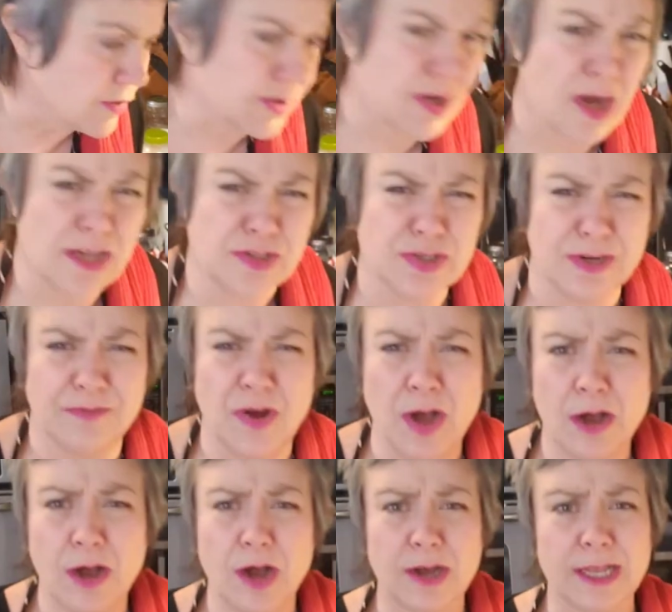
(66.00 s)
it's got sort of
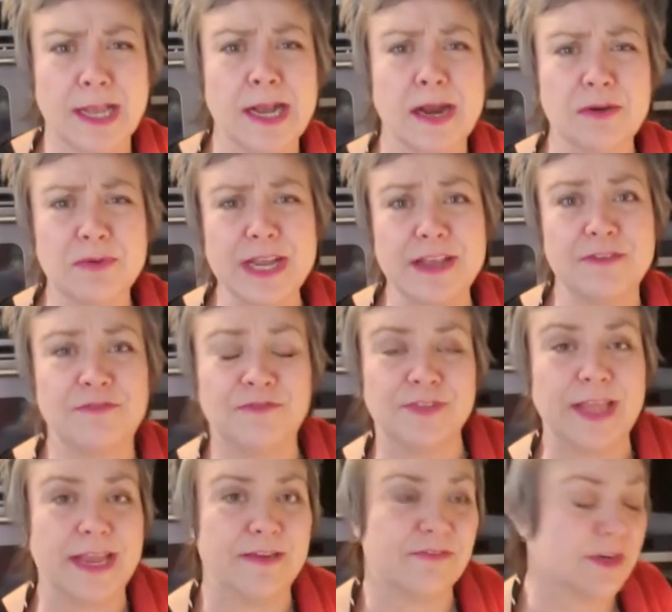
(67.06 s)
hot curry
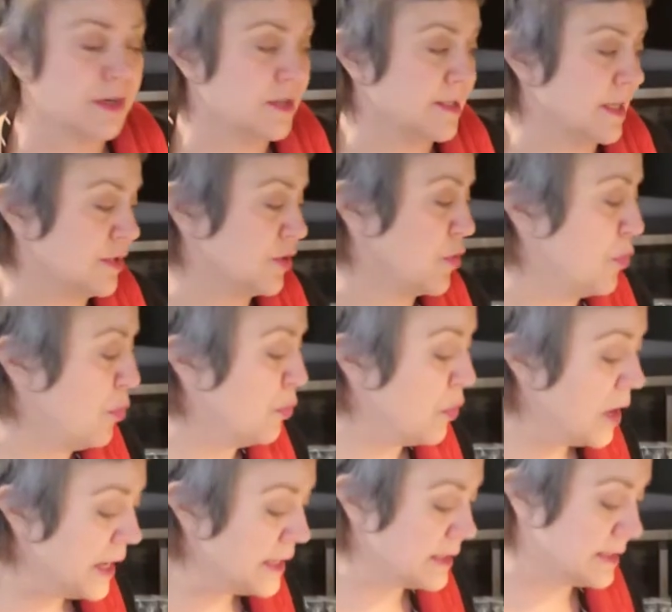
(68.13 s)
flavors. It's
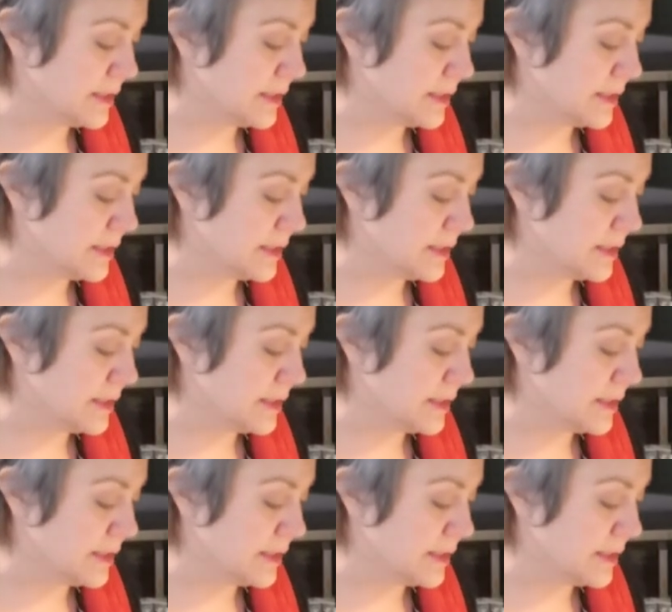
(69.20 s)
quite